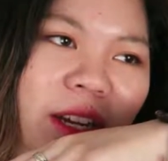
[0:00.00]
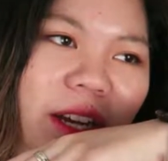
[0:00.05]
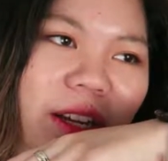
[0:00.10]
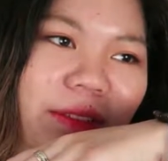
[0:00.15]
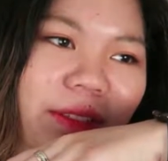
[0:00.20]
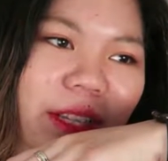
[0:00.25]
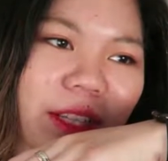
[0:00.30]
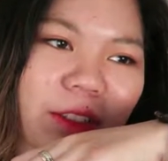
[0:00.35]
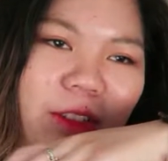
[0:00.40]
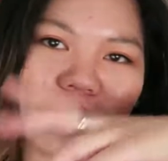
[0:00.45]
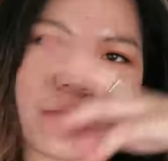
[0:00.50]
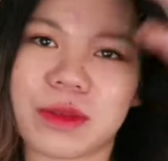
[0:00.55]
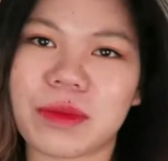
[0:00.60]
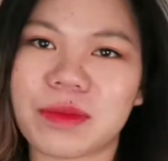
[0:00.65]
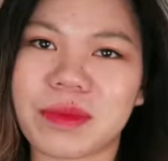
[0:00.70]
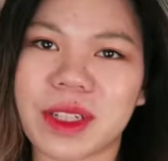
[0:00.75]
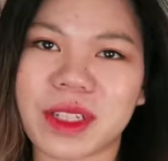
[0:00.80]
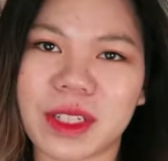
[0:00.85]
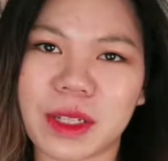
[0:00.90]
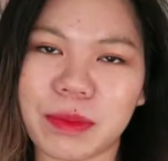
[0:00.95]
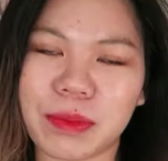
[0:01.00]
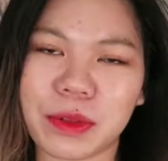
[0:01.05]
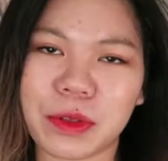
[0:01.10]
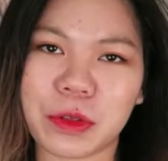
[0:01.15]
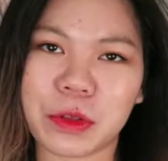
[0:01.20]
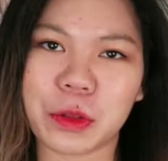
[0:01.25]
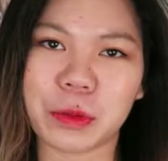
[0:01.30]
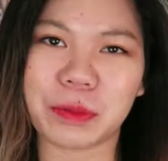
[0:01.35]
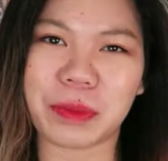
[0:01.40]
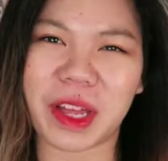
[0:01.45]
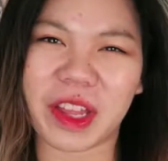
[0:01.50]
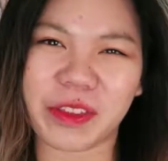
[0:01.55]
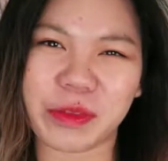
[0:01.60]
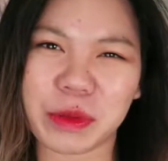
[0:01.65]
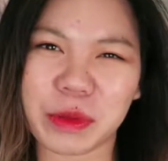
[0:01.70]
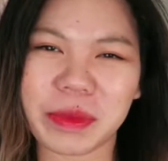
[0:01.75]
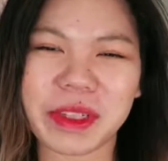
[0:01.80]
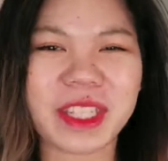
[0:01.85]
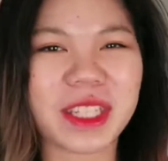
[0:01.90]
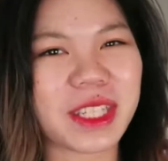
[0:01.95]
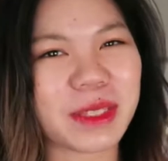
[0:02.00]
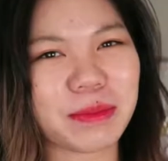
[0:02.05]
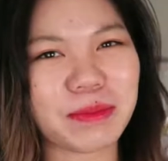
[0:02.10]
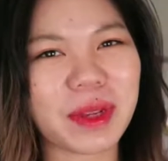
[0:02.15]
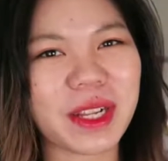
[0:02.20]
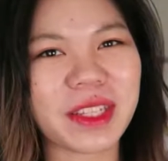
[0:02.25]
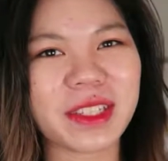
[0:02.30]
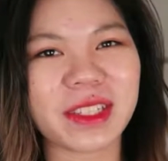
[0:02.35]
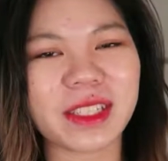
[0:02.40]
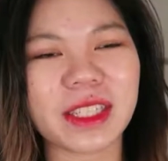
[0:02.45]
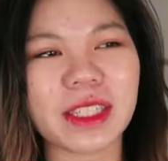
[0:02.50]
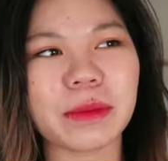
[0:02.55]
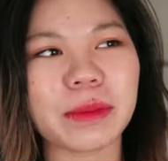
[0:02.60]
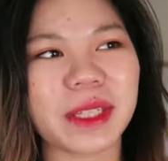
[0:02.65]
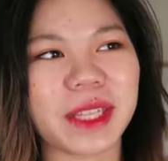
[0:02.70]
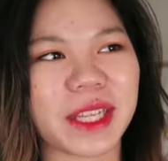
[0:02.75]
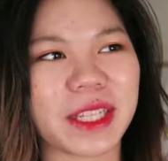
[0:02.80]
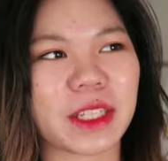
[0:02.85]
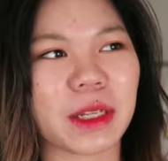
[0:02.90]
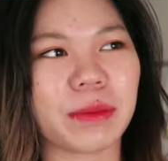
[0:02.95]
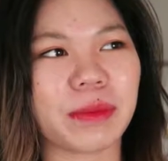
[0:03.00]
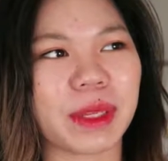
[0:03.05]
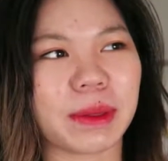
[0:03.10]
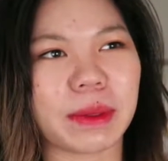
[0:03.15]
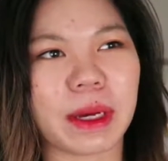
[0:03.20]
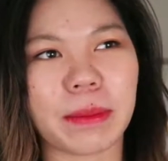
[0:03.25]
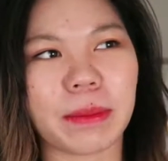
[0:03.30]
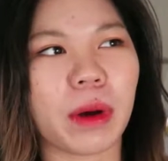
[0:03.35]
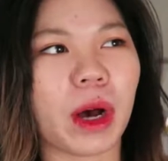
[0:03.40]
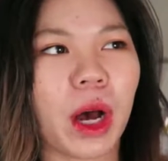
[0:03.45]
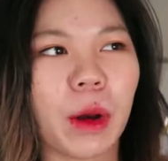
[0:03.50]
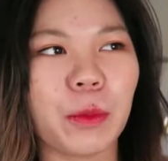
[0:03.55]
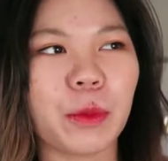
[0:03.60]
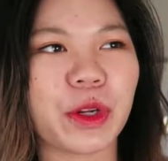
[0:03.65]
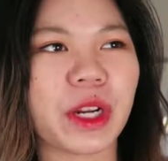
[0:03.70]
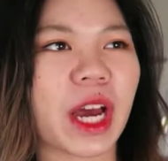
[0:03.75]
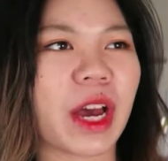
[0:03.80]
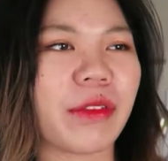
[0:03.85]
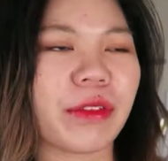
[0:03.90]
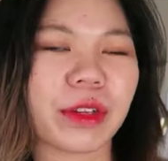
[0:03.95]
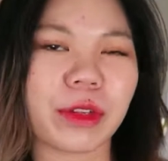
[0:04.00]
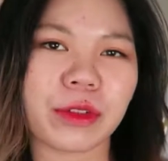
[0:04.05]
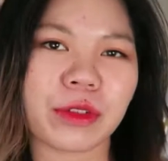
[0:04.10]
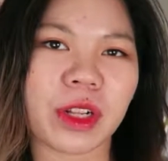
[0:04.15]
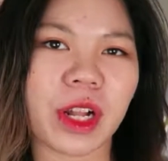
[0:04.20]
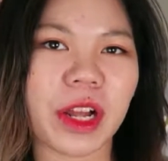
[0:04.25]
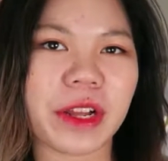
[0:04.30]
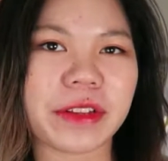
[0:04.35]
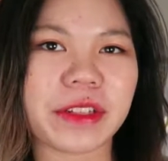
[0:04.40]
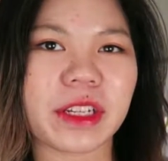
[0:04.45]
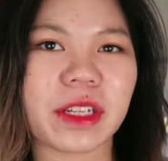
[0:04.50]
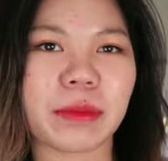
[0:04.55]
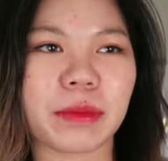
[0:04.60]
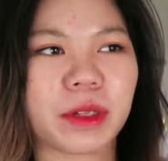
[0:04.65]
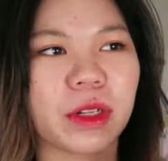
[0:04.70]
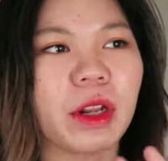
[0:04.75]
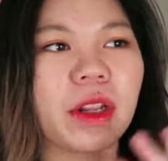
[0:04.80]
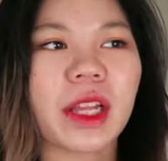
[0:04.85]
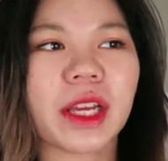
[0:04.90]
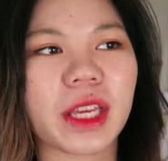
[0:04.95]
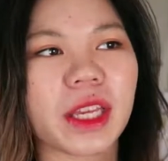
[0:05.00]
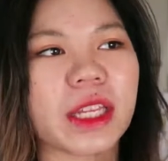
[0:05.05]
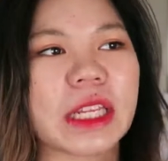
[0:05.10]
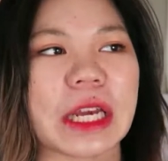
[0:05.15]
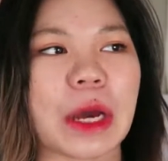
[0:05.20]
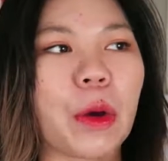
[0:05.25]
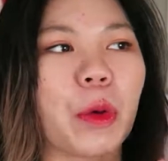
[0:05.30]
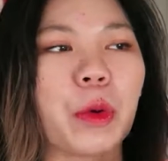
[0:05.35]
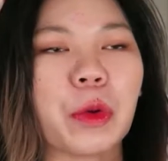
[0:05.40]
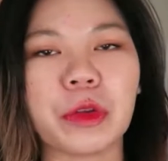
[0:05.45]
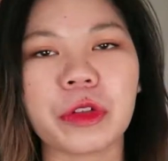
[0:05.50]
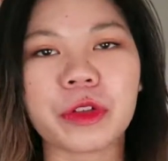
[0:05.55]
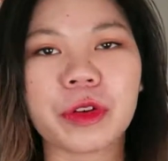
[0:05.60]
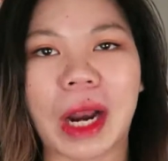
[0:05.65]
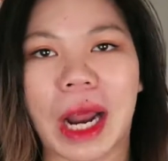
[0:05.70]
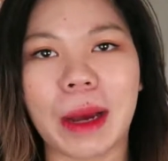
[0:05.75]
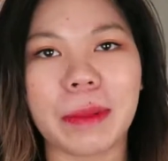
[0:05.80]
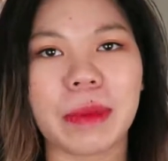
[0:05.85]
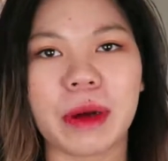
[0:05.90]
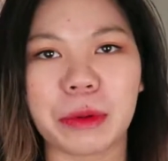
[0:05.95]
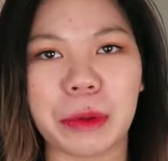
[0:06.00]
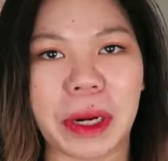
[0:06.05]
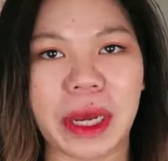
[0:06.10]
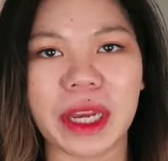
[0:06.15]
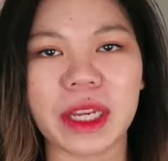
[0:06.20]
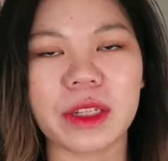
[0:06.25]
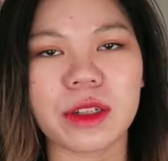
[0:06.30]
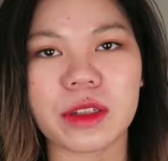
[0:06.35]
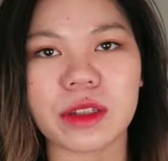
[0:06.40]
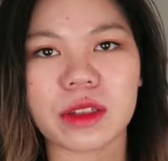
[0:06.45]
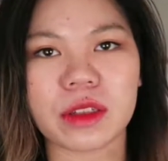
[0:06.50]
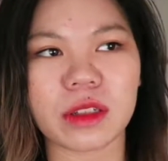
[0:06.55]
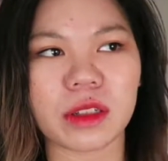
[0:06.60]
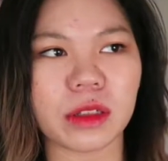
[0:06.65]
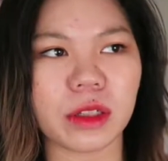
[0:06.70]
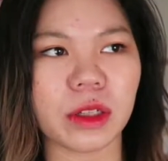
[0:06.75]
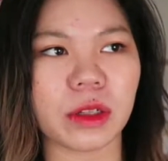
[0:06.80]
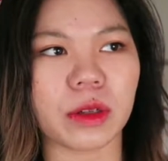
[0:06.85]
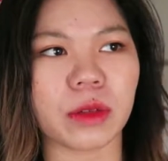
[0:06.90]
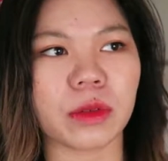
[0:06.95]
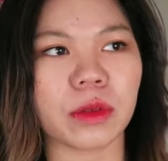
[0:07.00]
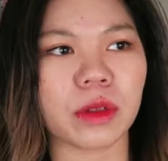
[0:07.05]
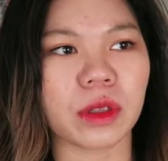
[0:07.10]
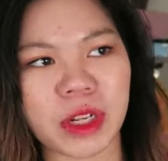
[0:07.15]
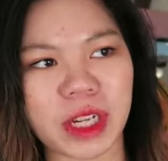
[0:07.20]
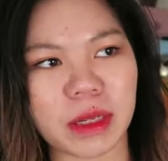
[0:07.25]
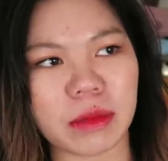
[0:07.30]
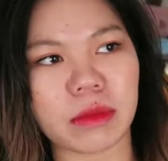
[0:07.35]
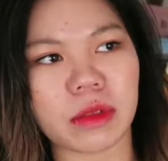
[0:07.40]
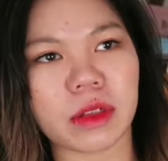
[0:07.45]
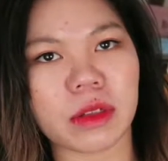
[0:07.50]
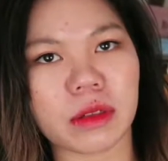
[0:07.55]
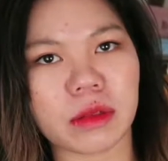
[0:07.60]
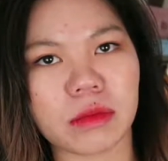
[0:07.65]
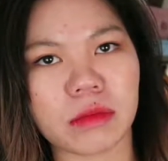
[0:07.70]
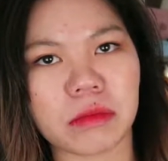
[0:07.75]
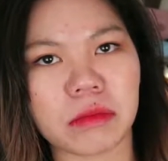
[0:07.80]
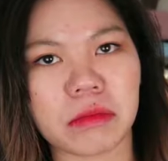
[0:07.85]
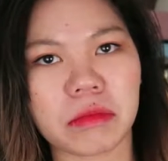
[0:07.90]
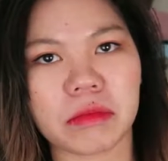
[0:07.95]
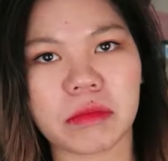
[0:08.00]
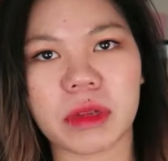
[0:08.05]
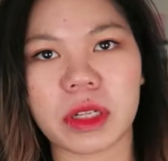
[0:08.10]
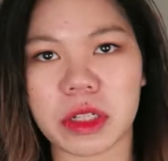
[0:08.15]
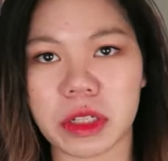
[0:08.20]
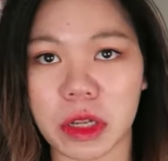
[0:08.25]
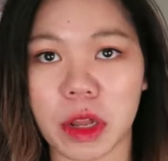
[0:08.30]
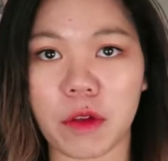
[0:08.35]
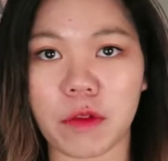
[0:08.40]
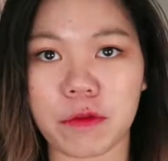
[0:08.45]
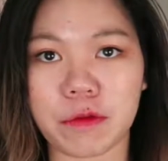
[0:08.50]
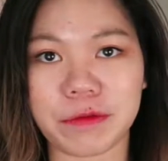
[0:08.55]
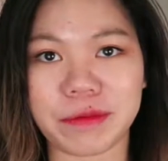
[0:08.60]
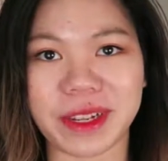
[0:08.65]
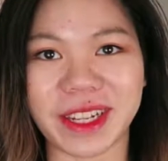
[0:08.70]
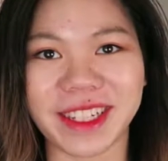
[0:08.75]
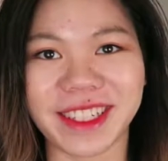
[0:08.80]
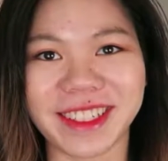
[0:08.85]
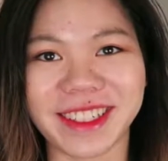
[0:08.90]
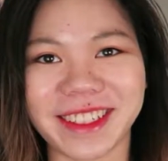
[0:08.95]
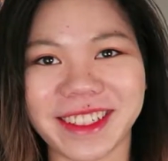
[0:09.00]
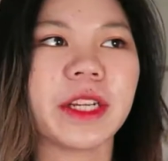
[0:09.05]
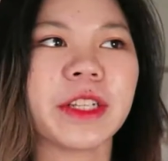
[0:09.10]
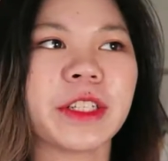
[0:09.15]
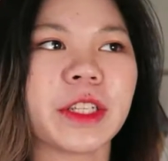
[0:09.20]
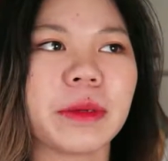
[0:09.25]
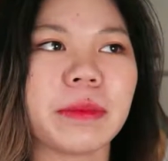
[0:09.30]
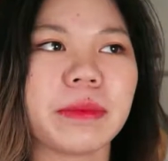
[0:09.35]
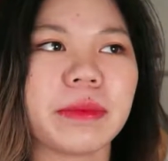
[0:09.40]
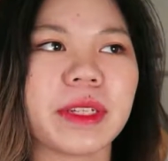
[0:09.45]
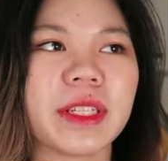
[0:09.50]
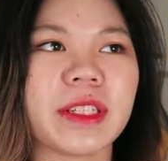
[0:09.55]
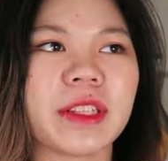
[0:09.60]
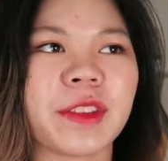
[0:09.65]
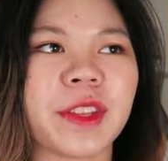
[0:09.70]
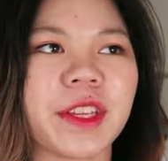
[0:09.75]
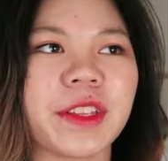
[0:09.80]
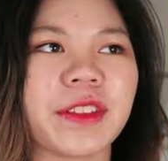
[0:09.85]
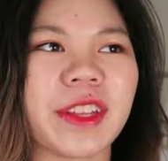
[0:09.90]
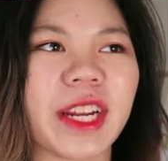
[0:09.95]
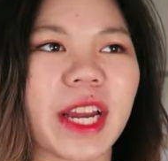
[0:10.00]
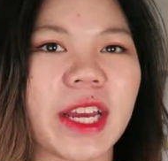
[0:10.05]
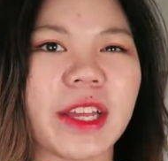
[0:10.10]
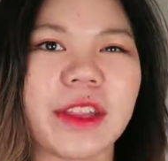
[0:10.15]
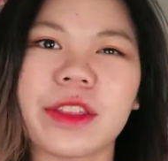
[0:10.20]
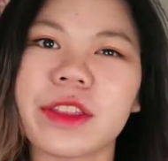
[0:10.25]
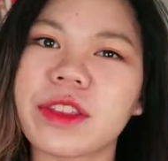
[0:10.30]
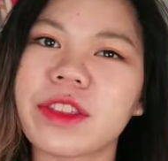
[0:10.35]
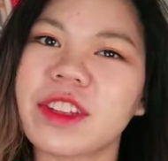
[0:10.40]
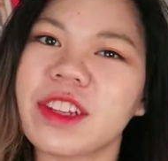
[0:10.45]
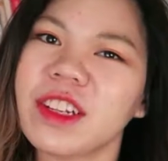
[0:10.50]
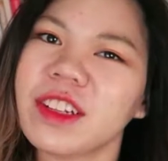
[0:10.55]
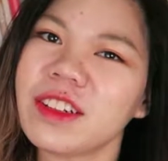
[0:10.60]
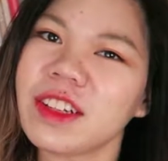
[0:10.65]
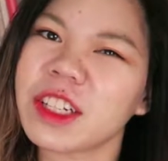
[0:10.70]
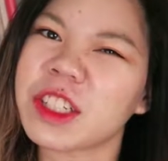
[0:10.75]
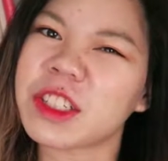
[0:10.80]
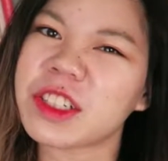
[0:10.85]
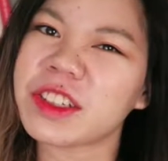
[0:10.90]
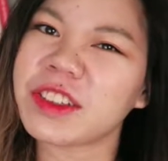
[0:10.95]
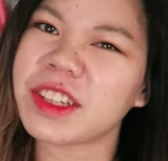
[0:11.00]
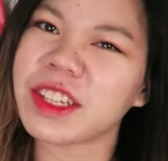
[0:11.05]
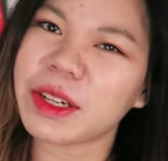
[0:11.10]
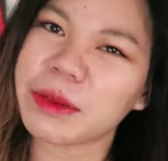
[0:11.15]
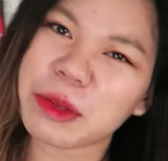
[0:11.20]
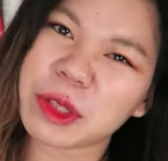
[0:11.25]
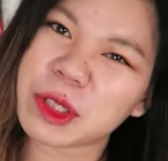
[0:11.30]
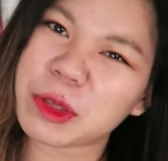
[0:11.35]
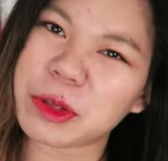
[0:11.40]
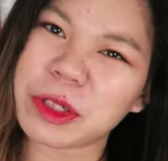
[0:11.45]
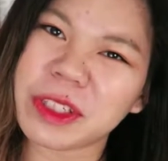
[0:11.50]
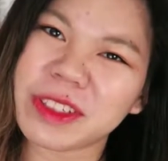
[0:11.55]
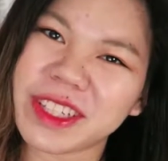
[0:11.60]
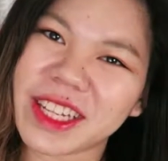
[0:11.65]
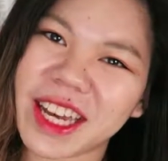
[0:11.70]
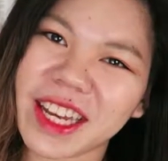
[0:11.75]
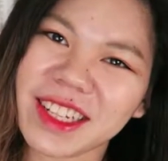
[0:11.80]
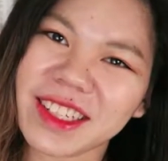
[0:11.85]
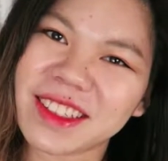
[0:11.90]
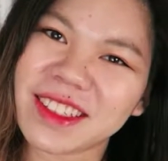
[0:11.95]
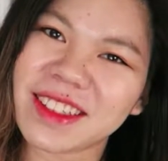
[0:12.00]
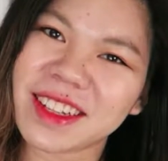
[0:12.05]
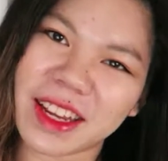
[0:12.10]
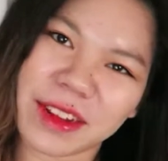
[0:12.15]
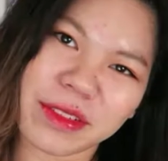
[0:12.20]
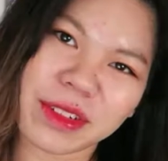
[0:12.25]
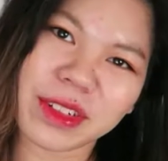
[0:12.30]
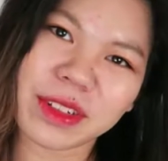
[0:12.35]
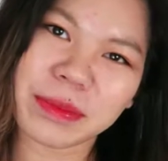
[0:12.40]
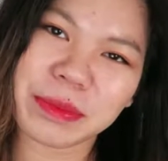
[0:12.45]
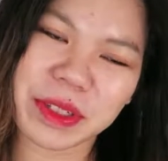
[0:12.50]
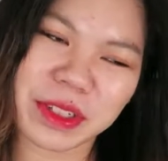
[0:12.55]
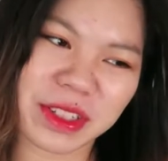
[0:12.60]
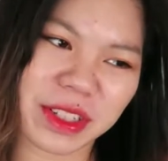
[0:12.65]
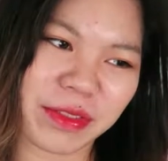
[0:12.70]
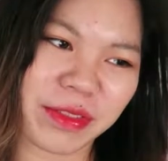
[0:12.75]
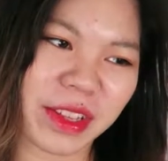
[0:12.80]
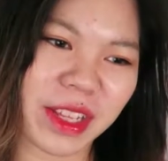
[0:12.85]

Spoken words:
kind of like just a typical bathroom smell. It smells a little bit like something my mom would have in her closet, but not like in the old grandma way, just, you know, creams and stuff. Next up is the thing that I didn't actually think I was going to get, ever, because I